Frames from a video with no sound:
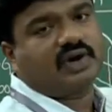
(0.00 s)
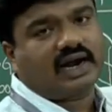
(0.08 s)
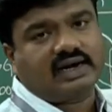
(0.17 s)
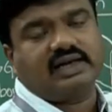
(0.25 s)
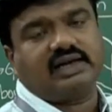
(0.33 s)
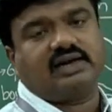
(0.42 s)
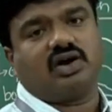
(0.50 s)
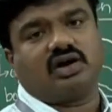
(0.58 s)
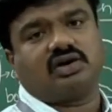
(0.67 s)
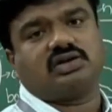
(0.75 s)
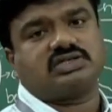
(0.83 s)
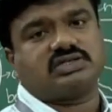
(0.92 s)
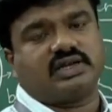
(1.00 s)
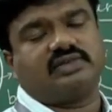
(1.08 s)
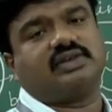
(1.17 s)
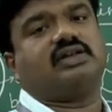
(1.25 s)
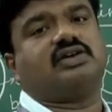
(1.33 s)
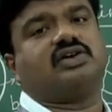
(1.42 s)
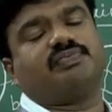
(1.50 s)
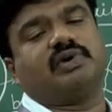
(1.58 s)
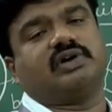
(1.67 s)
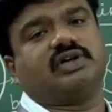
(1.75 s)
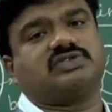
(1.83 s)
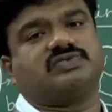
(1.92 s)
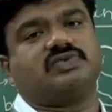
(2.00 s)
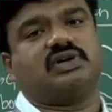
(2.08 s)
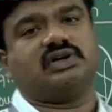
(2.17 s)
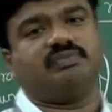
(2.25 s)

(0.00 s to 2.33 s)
hardening or strengthening of metals will